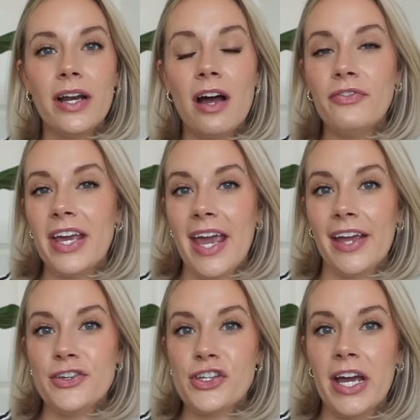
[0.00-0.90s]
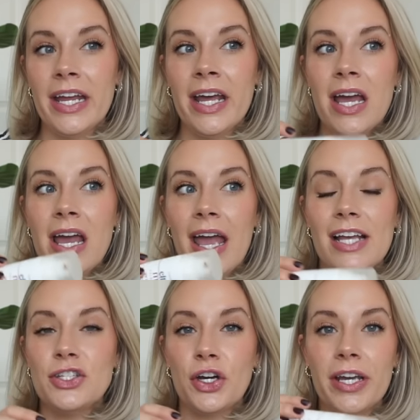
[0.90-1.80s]
it on vacation
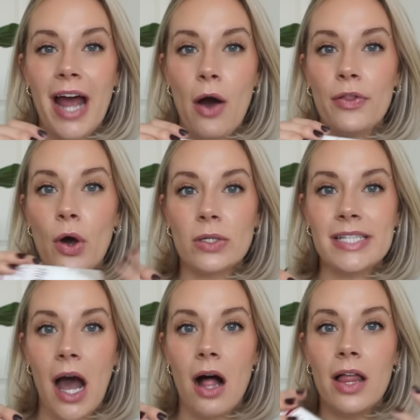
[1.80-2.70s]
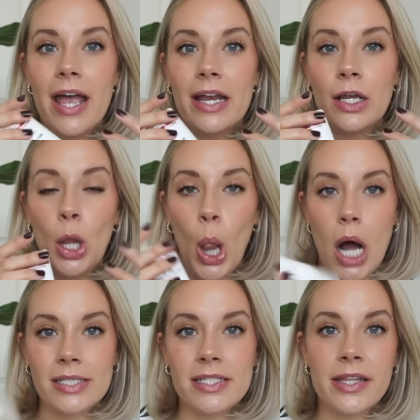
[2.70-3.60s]
and took it out in the hotel and
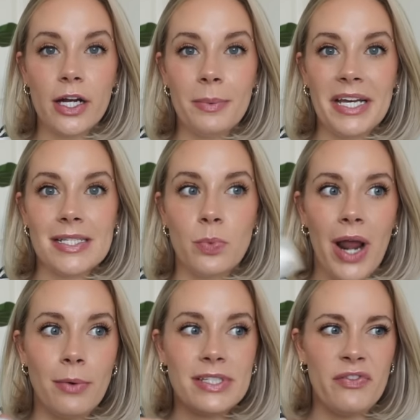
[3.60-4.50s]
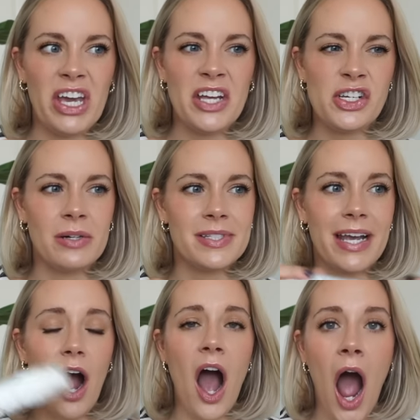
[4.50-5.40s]
lost it there because when I was on vacation, I was
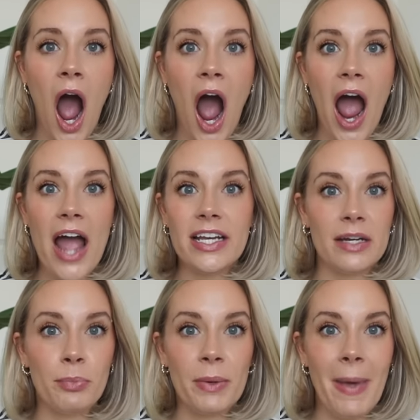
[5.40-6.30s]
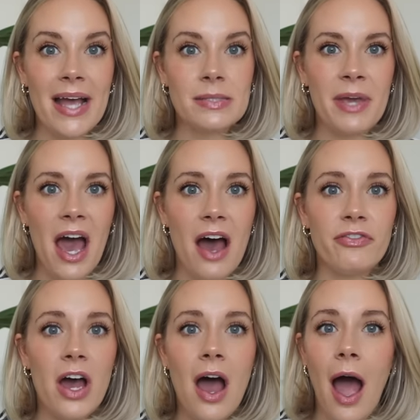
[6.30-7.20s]
like, oh, I didn't bring my SPF.
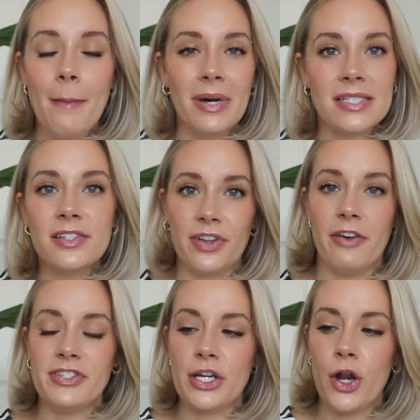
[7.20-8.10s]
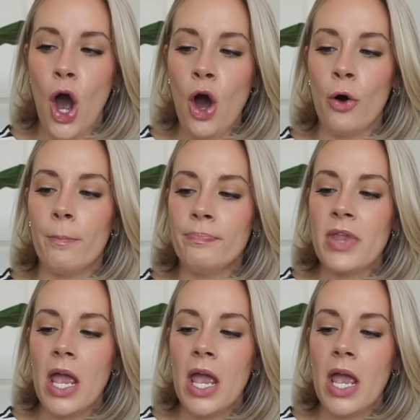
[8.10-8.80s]
I must have left it at home.